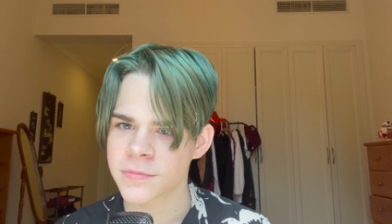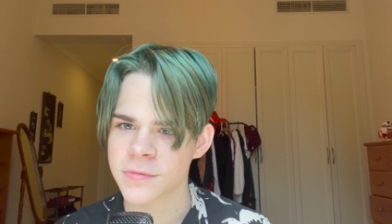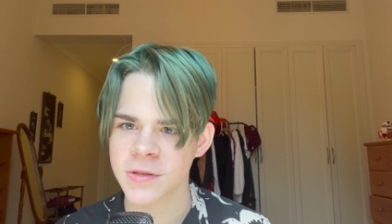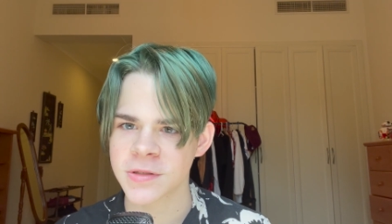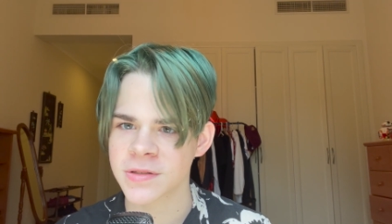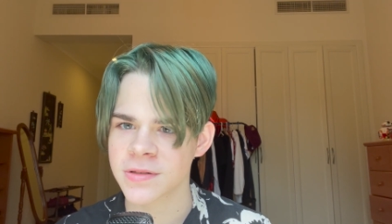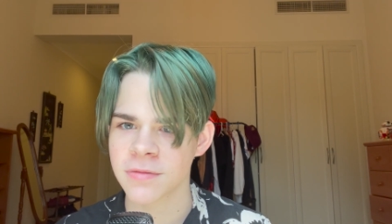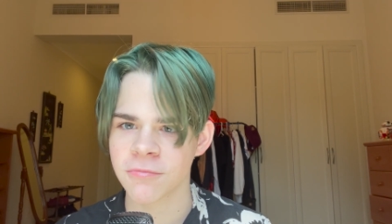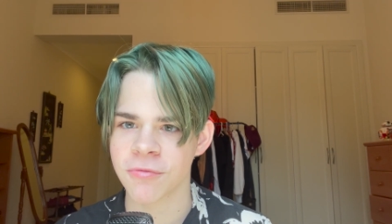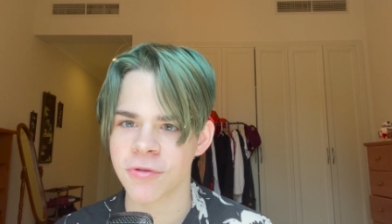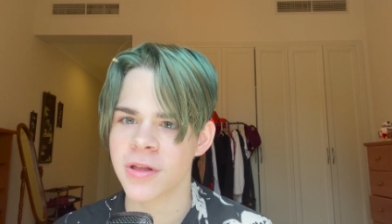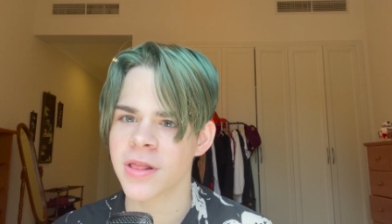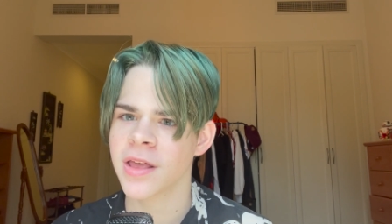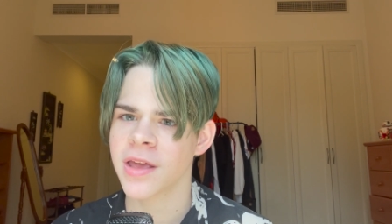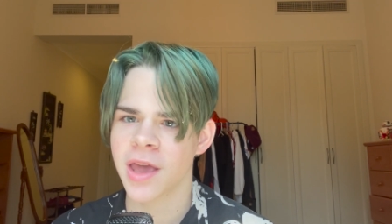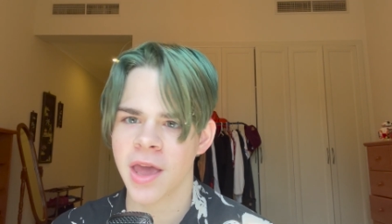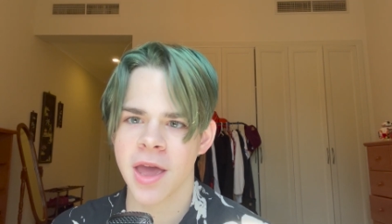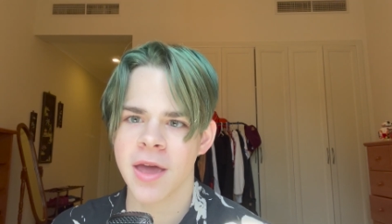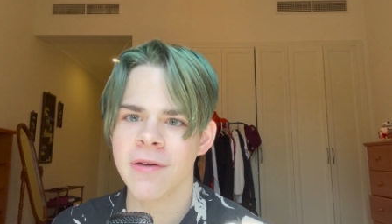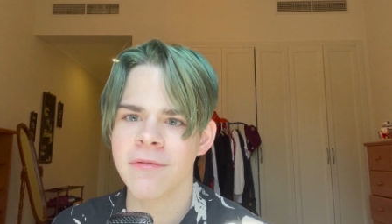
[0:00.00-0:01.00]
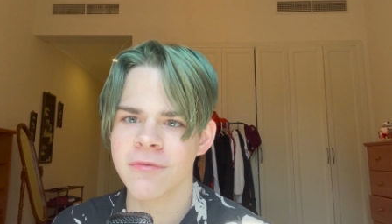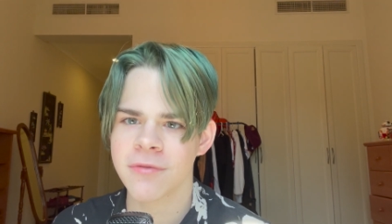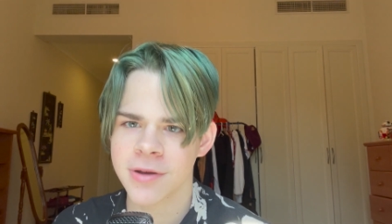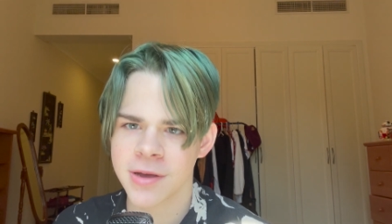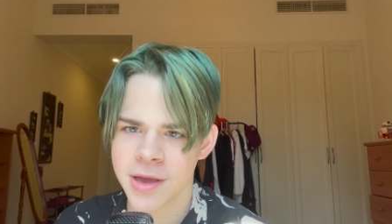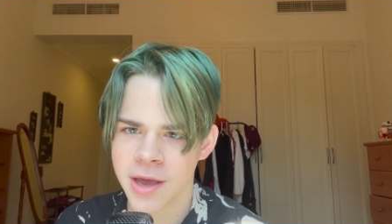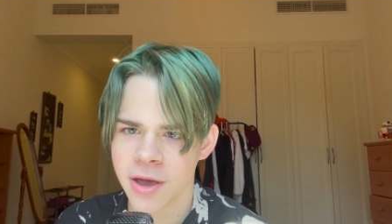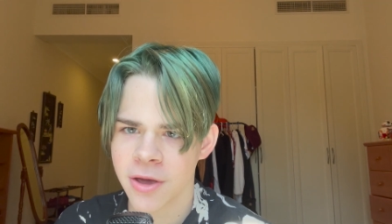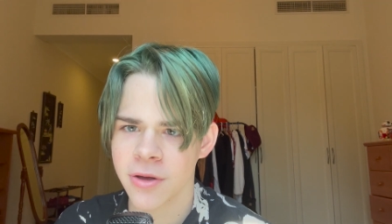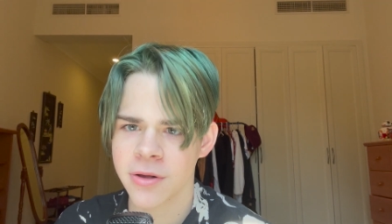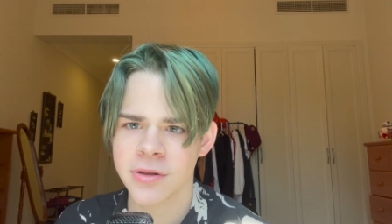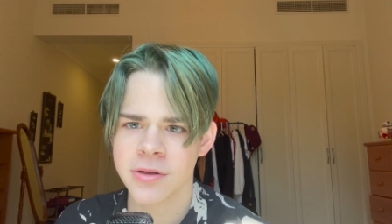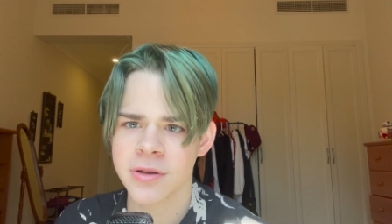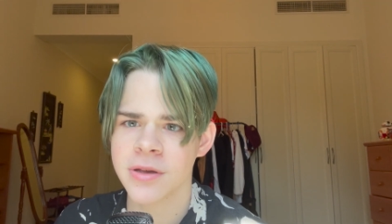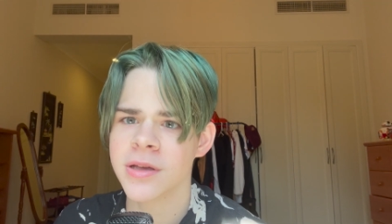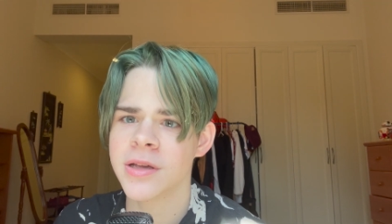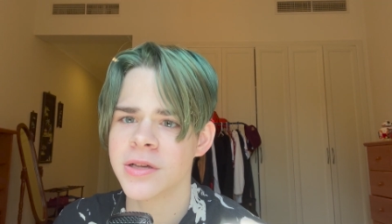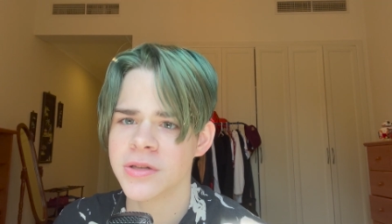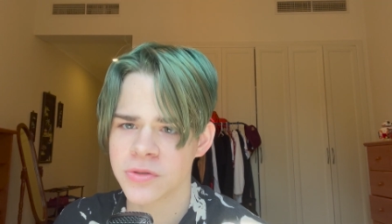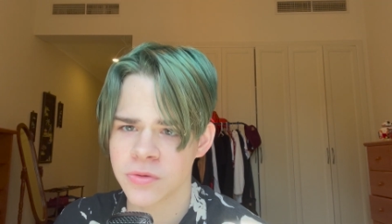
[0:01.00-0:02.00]
just really every
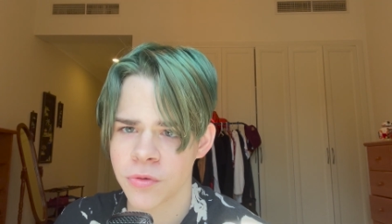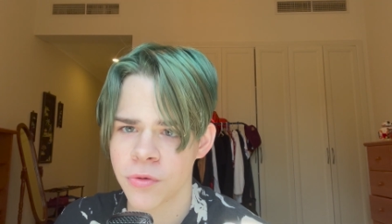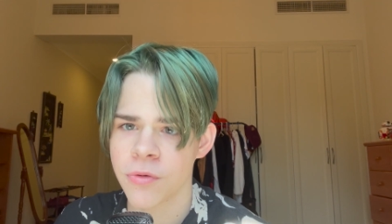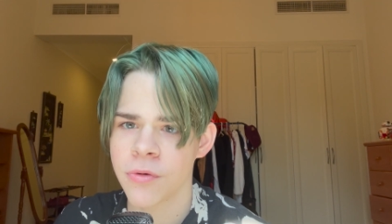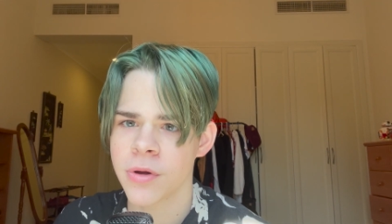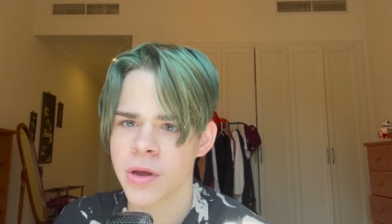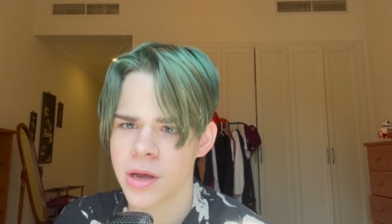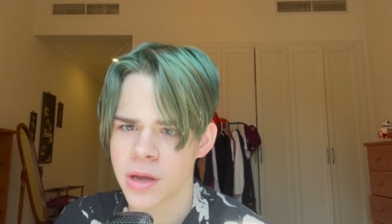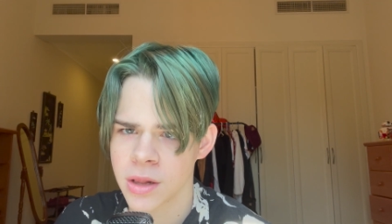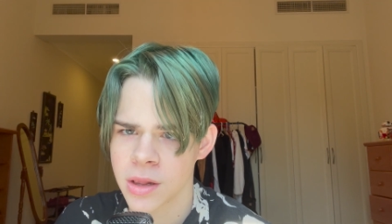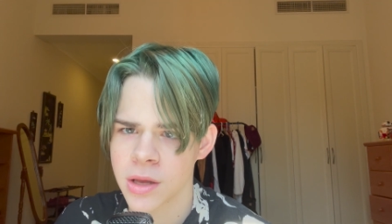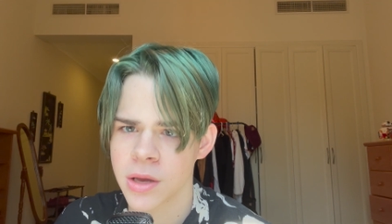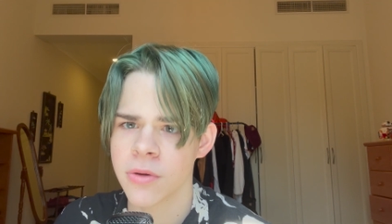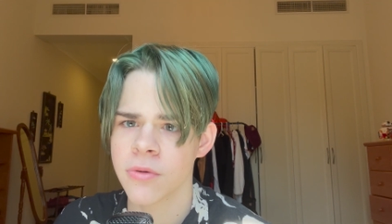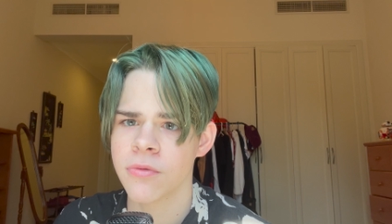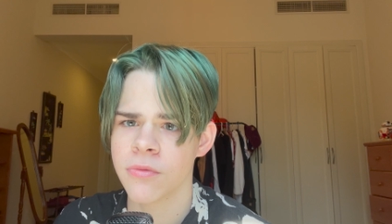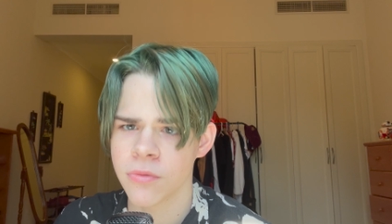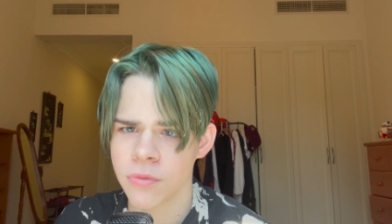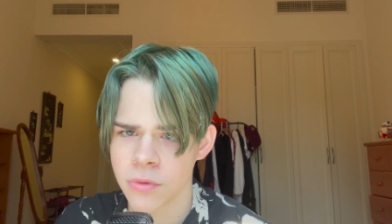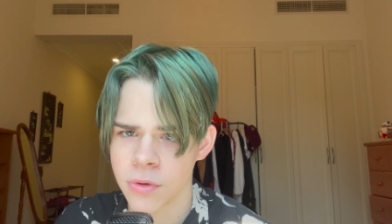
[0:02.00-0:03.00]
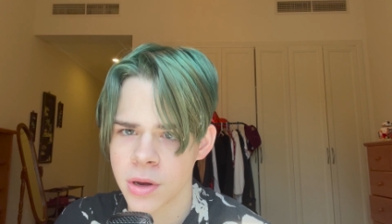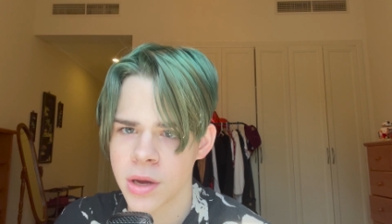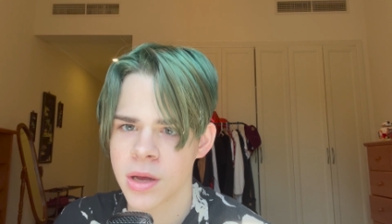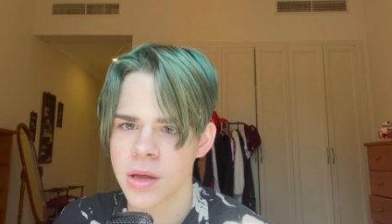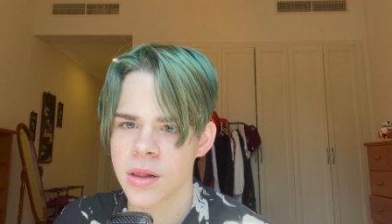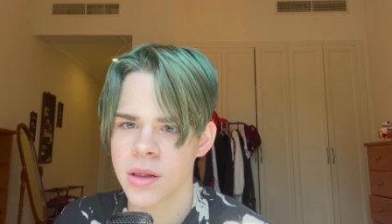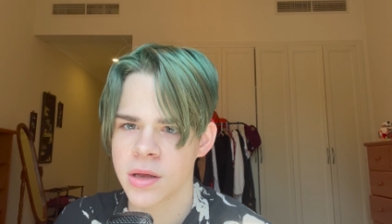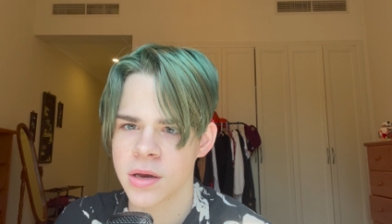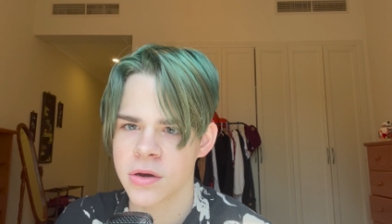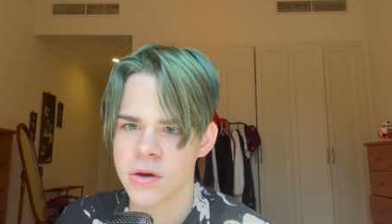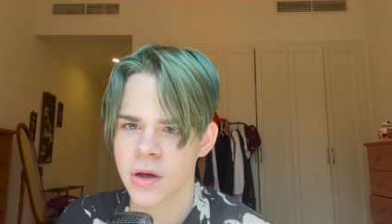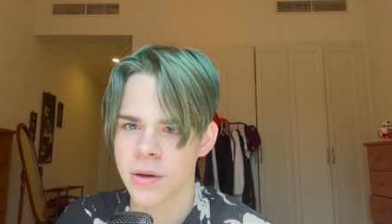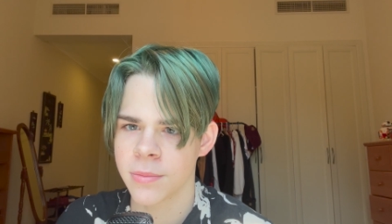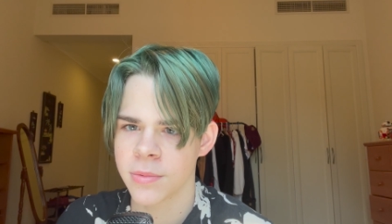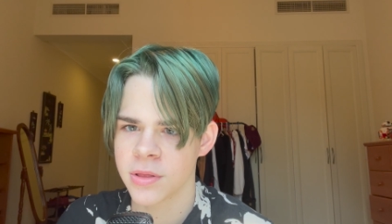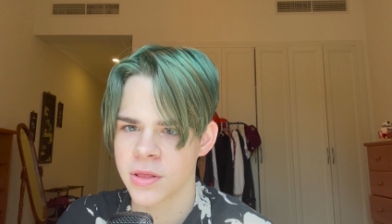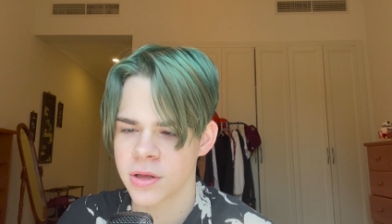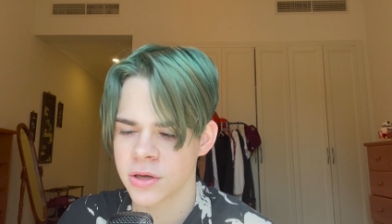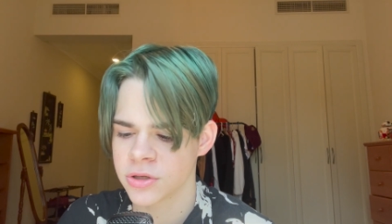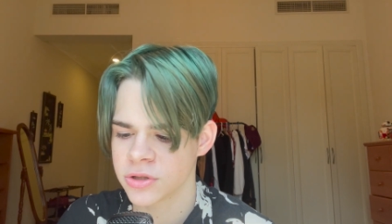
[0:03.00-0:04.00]
character is really, really
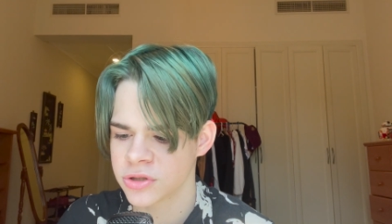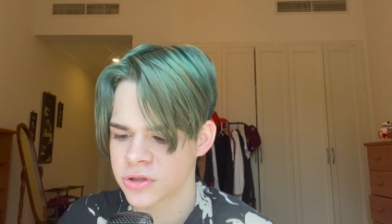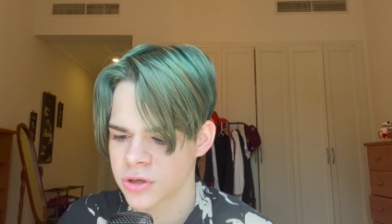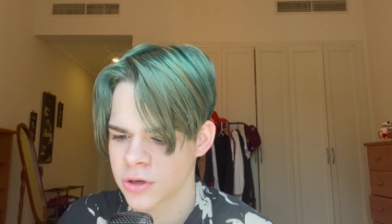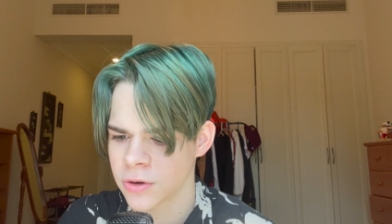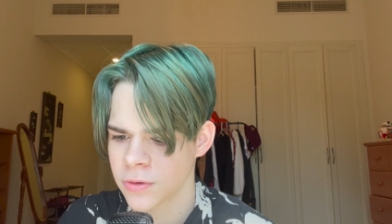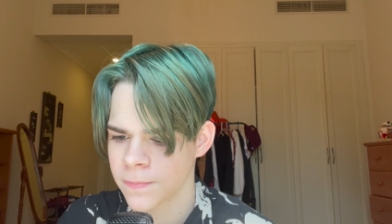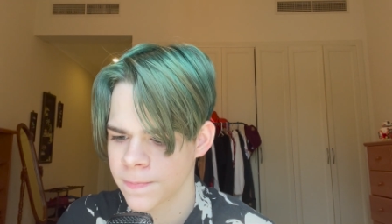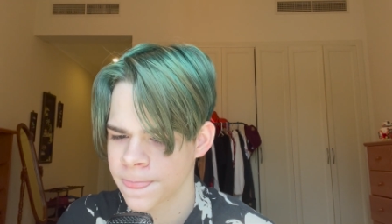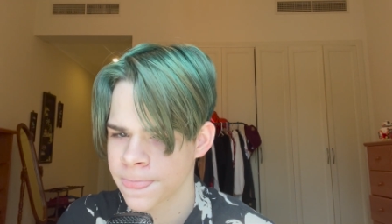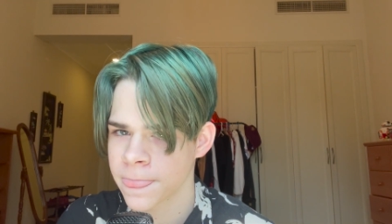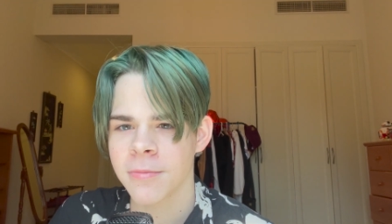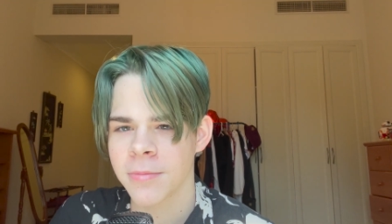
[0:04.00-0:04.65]
dumb in this show.